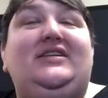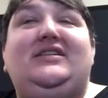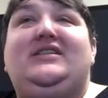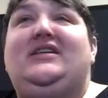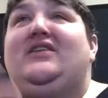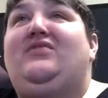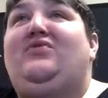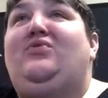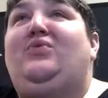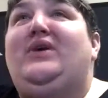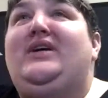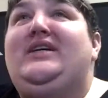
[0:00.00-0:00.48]

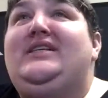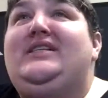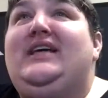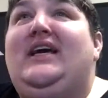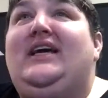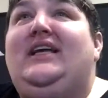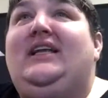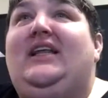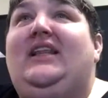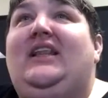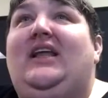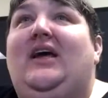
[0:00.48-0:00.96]
If we say
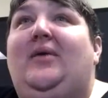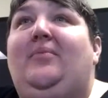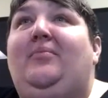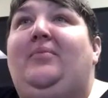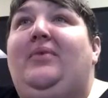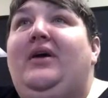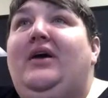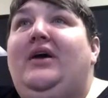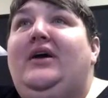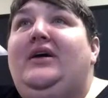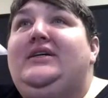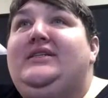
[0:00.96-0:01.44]
to them,
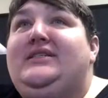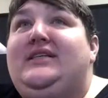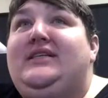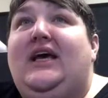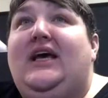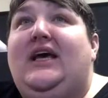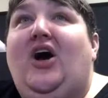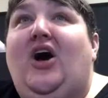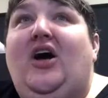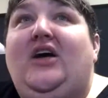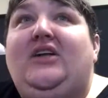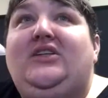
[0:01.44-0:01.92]
say
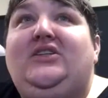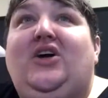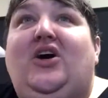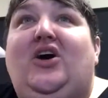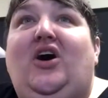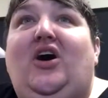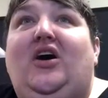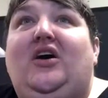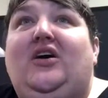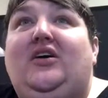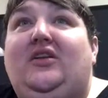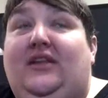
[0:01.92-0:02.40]
hot
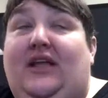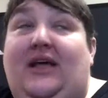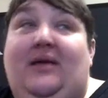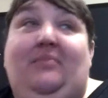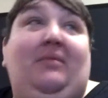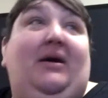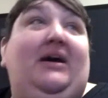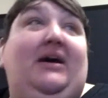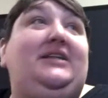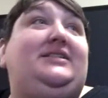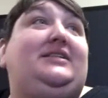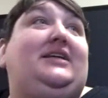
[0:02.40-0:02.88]
dog, they
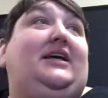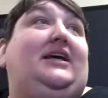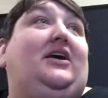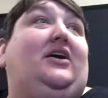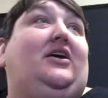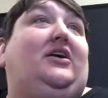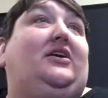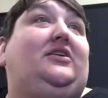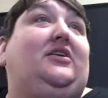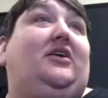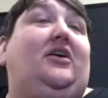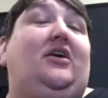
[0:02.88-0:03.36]
might say
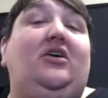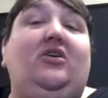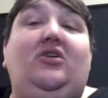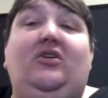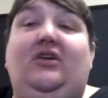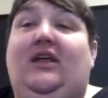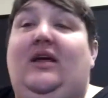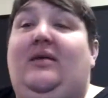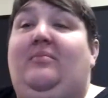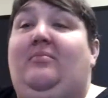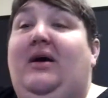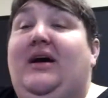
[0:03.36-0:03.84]
hot dog, or
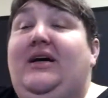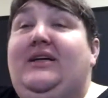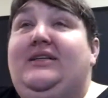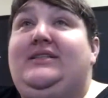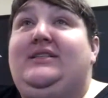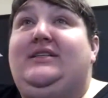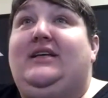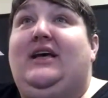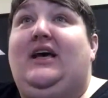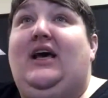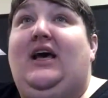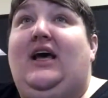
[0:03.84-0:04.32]
they might
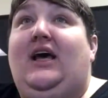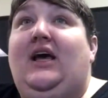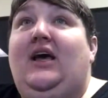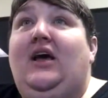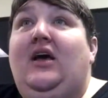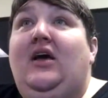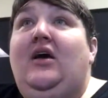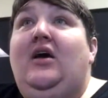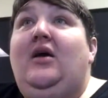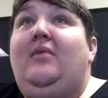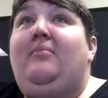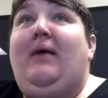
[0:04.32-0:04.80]
say,
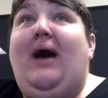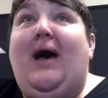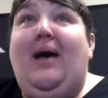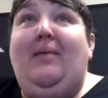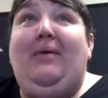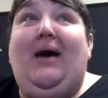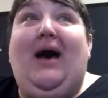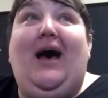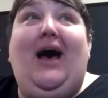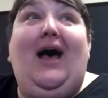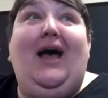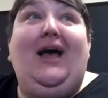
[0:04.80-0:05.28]

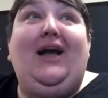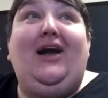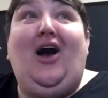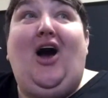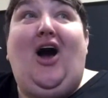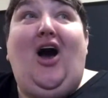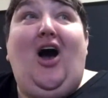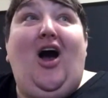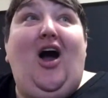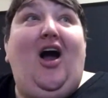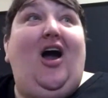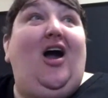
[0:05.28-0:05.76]
bye-bye,
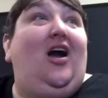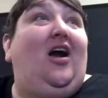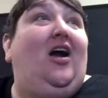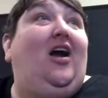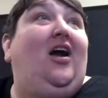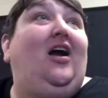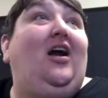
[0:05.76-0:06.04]
car.